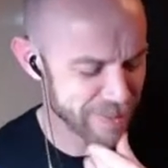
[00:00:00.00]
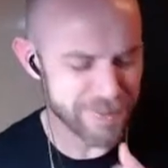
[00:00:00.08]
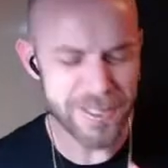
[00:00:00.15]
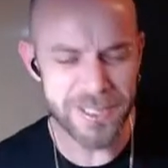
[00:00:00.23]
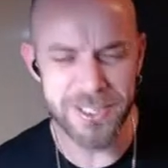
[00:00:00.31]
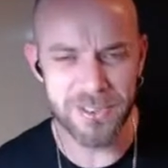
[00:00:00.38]

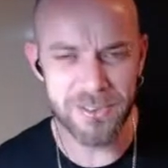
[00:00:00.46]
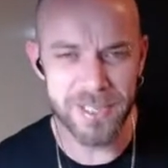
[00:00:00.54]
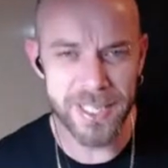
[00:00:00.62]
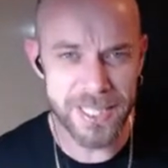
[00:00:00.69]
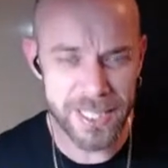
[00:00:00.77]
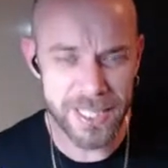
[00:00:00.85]
first saw it, he
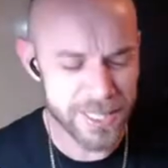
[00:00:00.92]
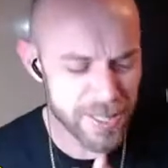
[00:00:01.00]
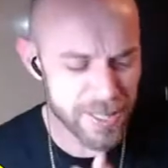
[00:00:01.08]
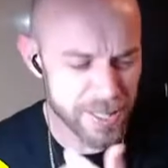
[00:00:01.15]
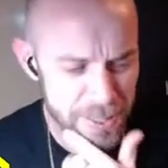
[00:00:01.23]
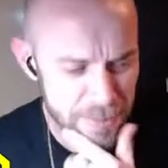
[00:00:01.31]
said I didn't
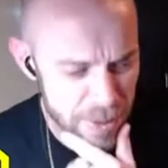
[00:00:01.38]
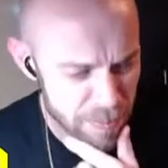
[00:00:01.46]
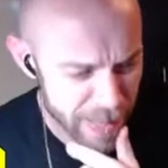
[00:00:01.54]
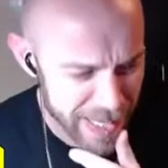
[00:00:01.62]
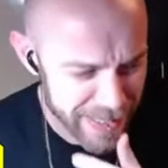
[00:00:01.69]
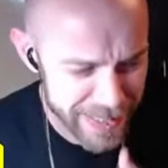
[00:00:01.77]
think it was
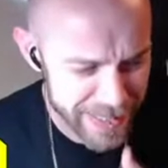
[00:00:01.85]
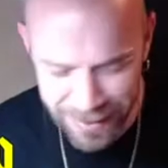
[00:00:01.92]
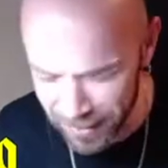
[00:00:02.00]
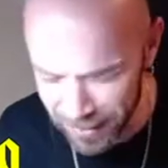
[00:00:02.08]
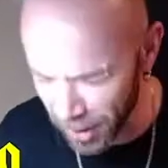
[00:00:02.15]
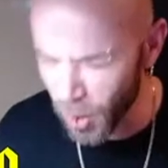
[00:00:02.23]
painted." I'm
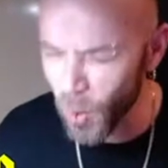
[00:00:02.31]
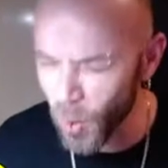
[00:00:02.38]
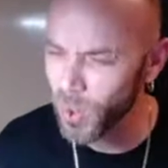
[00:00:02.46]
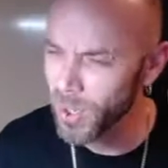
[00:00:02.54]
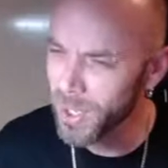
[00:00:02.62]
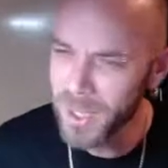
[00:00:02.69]
like, "Oh,
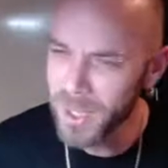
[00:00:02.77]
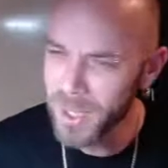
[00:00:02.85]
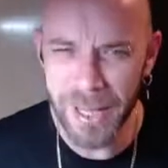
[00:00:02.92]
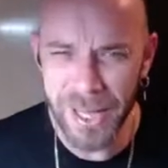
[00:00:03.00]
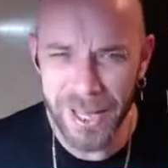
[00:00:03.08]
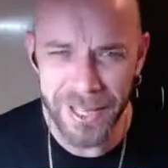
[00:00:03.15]

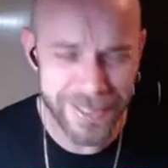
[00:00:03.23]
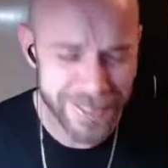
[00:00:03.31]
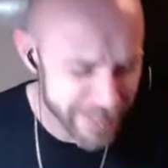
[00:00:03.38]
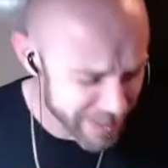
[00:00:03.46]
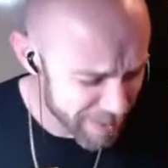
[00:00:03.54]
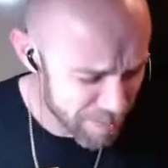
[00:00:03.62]
burn,
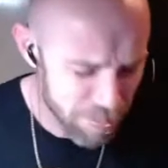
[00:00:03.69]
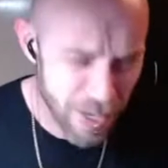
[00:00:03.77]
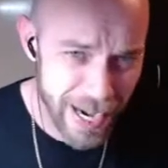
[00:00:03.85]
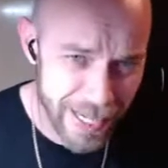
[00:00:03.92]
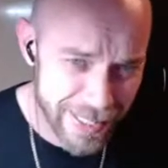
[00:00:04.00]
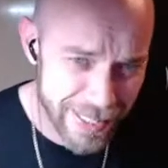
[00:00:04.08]

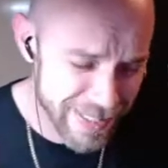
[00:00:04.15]
Brack!"